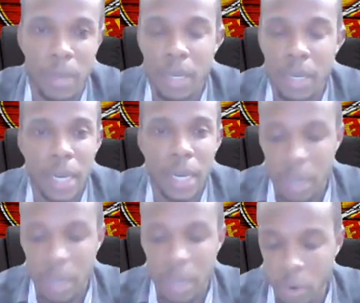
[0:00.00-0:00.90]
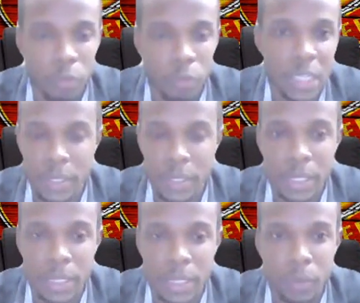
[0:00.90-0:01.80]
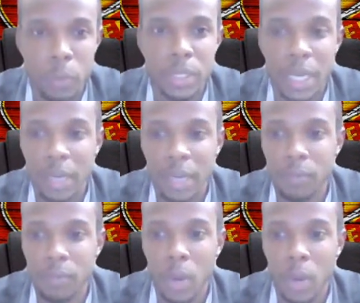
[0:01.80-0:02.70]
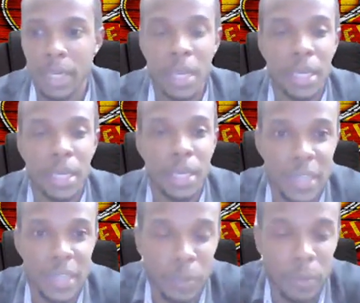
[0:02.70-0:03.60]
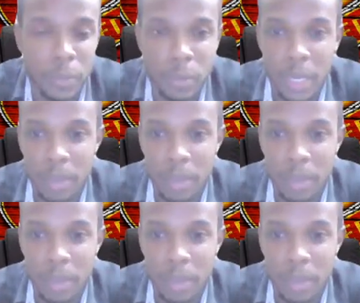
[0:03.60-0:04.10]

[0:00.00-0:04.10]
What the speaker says: or Rashford this season, we wouldn't have won many of the games that we won.